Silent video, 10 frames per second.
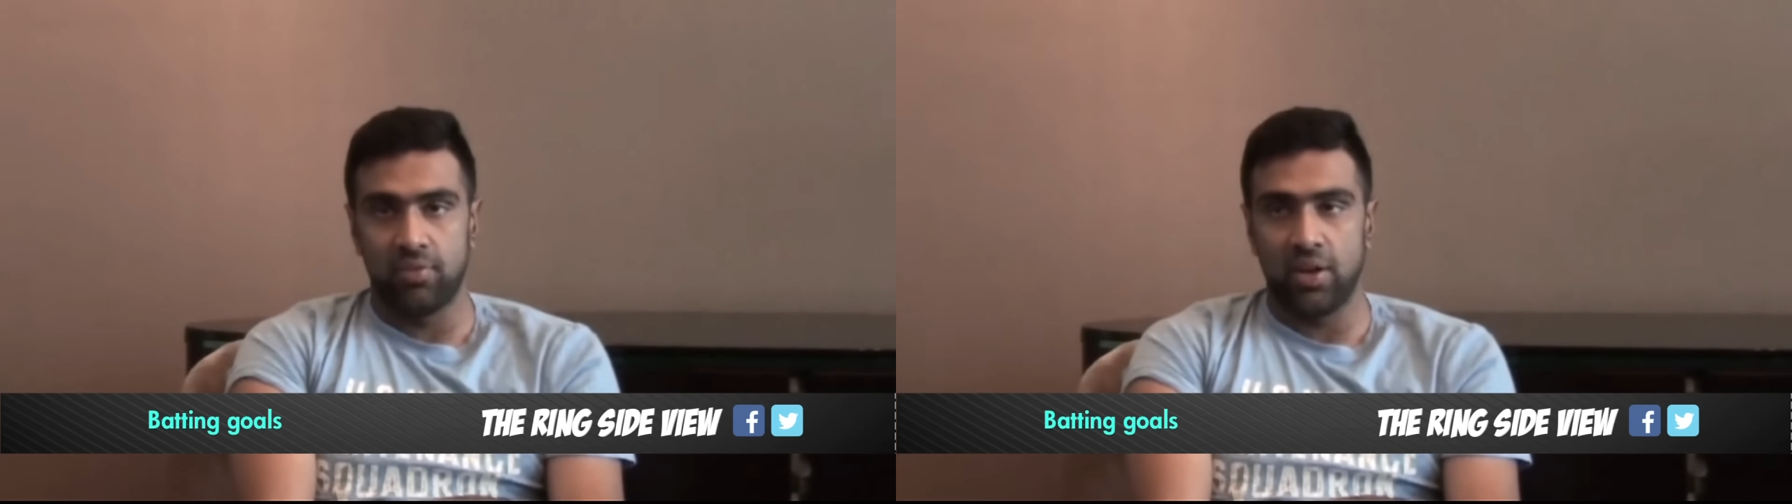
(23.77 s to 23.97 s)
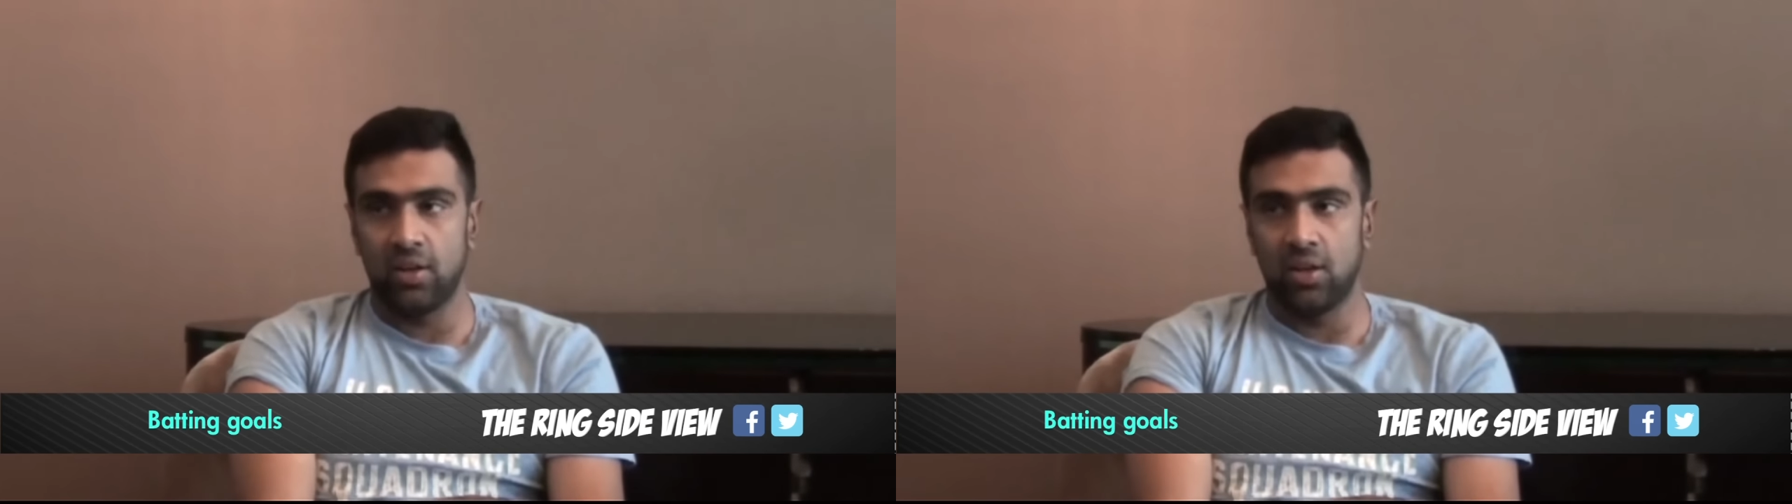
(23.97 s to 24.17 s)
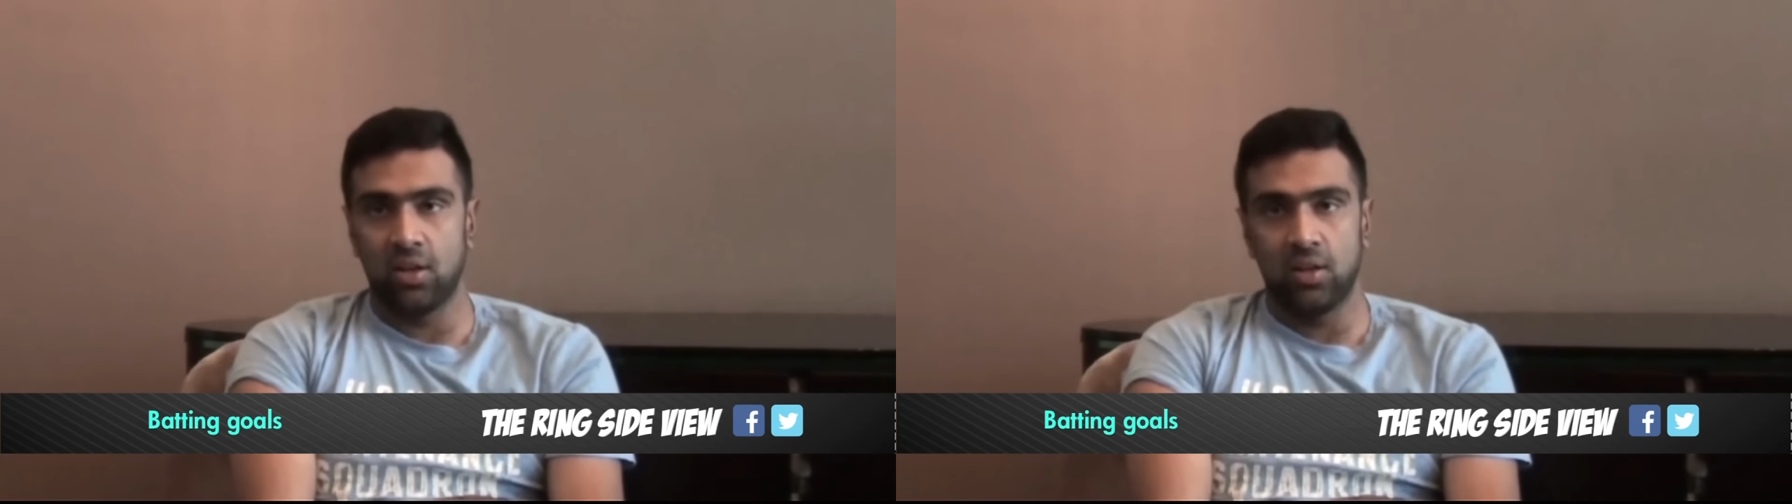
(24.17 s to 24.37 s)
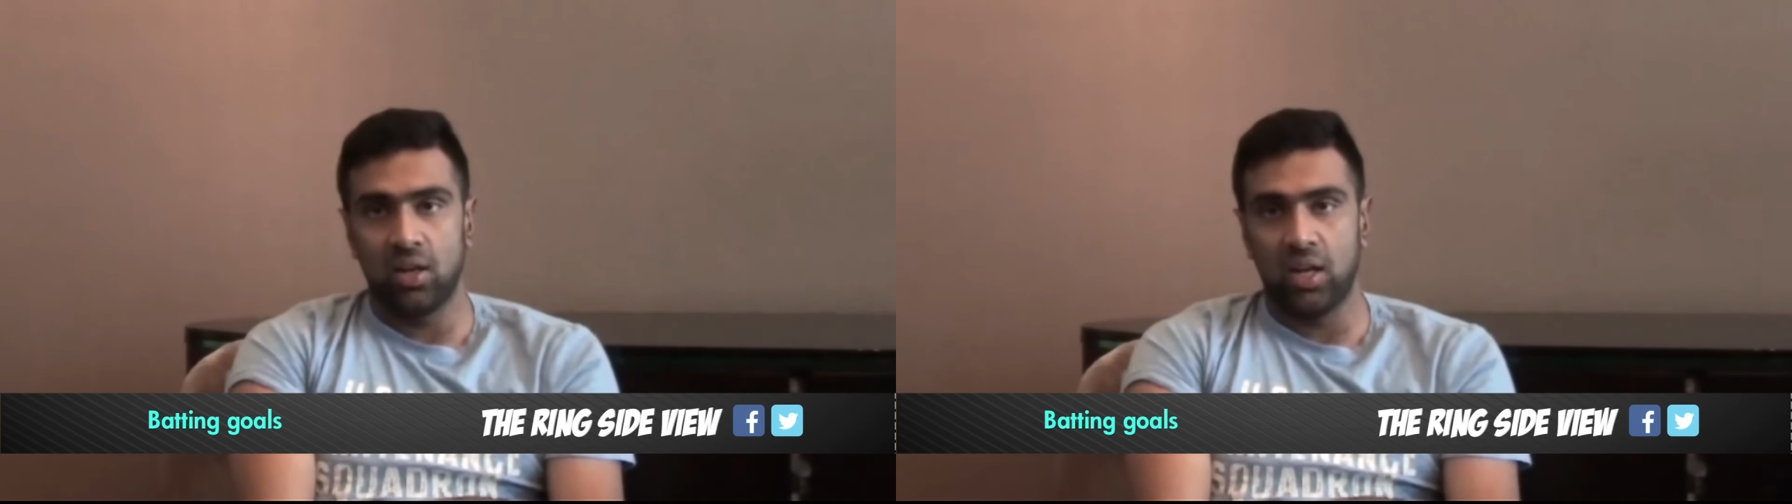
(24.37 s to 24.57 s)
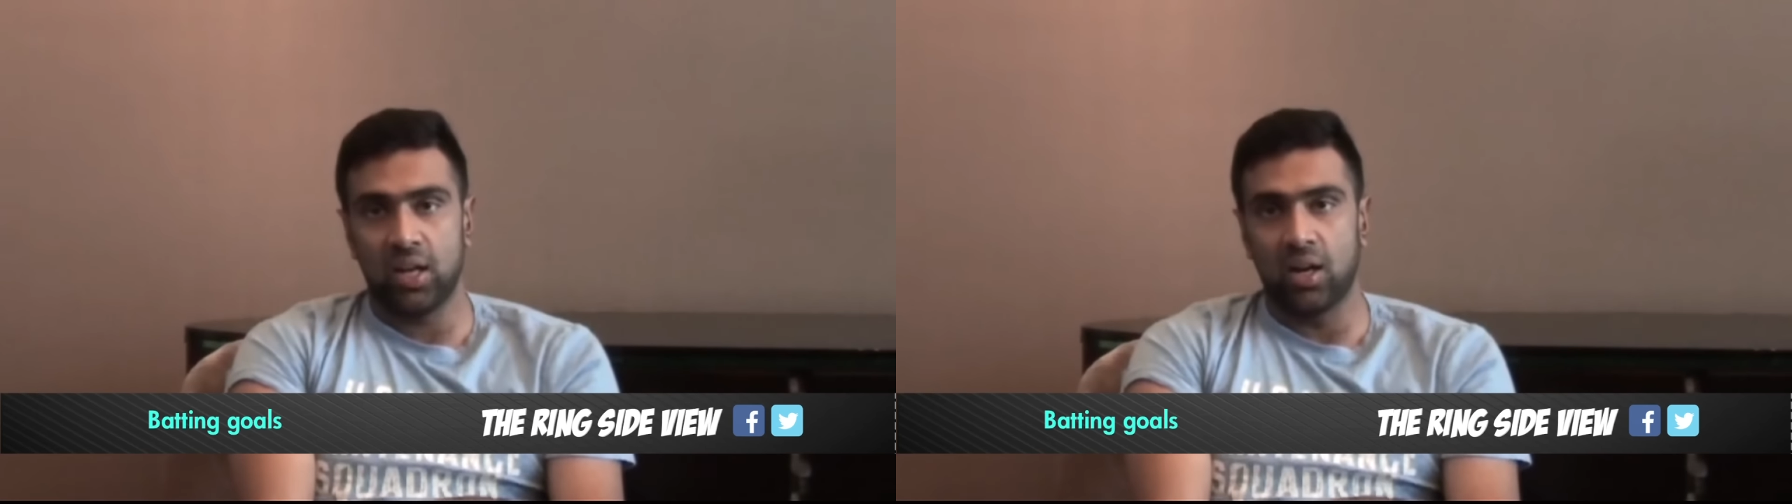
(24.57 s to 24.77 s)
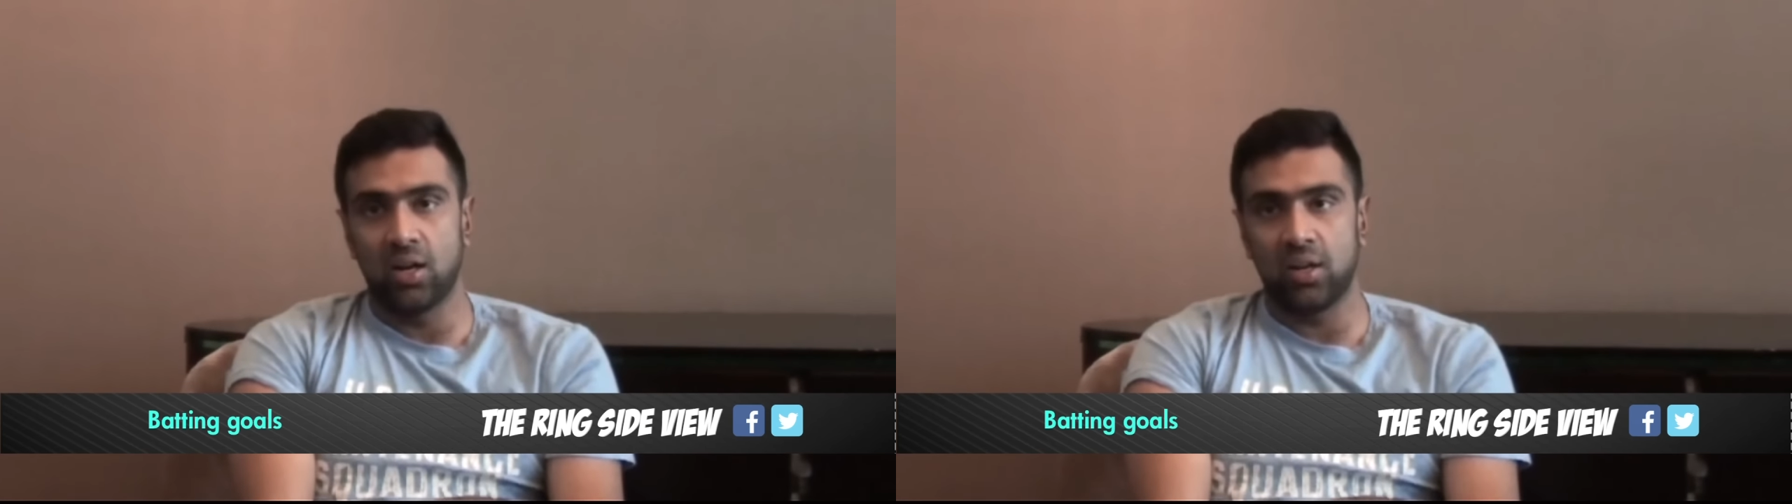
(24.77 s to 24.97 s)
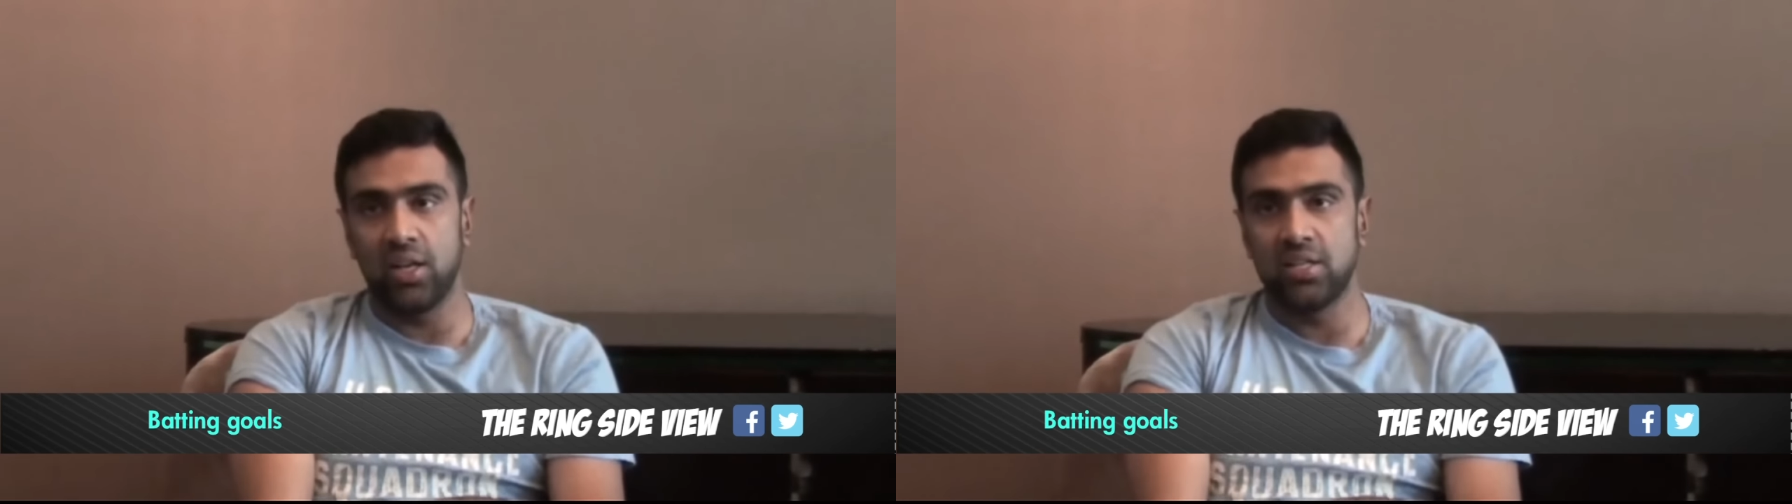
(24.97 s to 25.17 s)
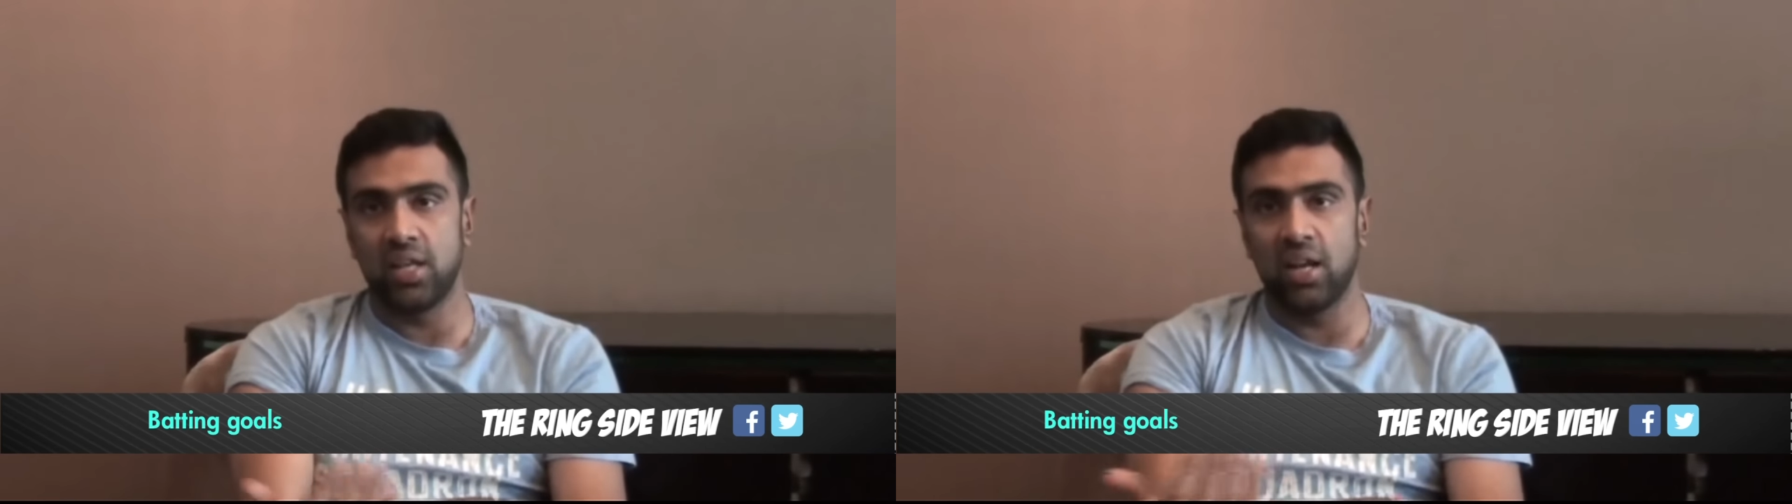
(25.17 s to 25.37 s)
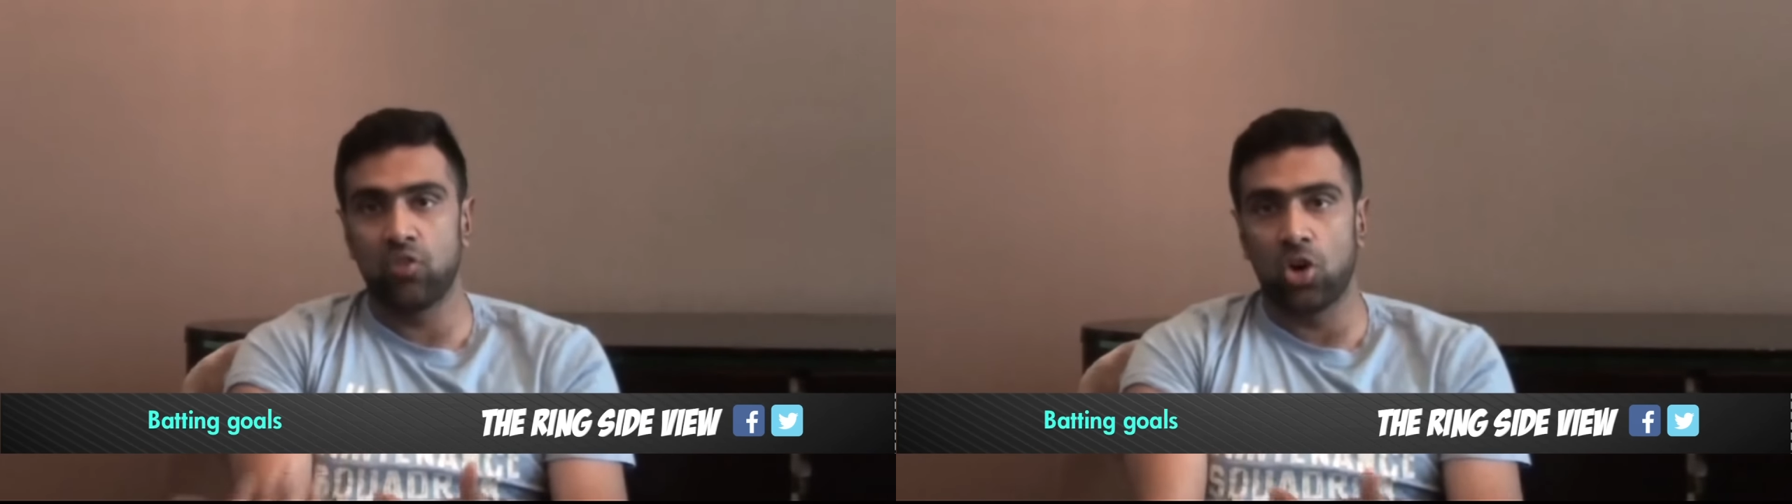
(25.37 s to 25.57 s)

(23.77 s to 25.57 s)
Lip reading: and I can't really say I've